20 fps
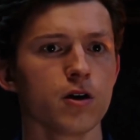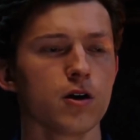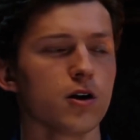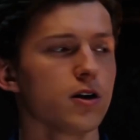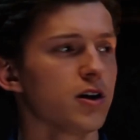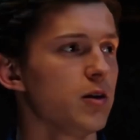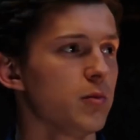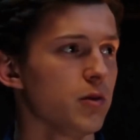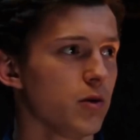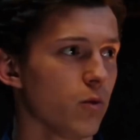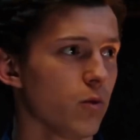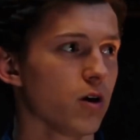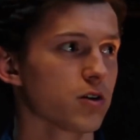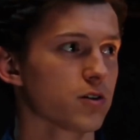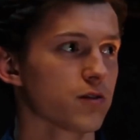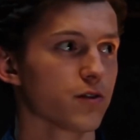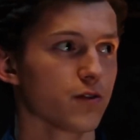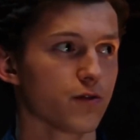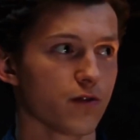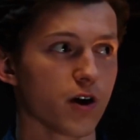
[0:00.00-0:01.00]
try to grab
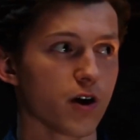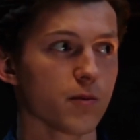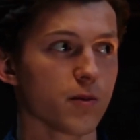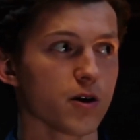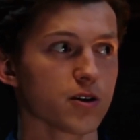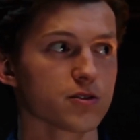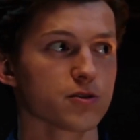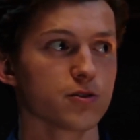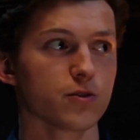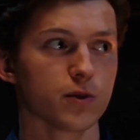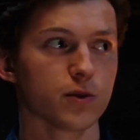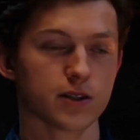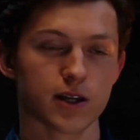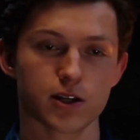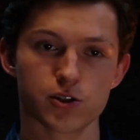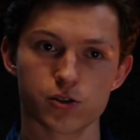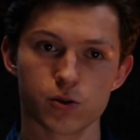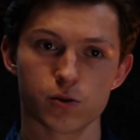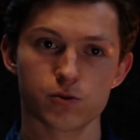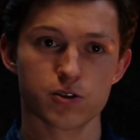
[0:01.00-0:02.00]
Matt's attention after
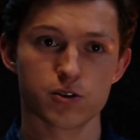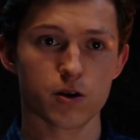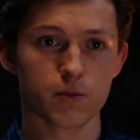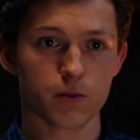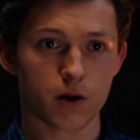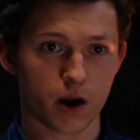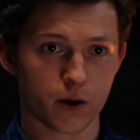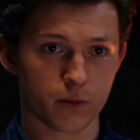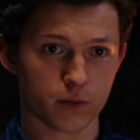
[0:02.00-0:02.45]
the talk.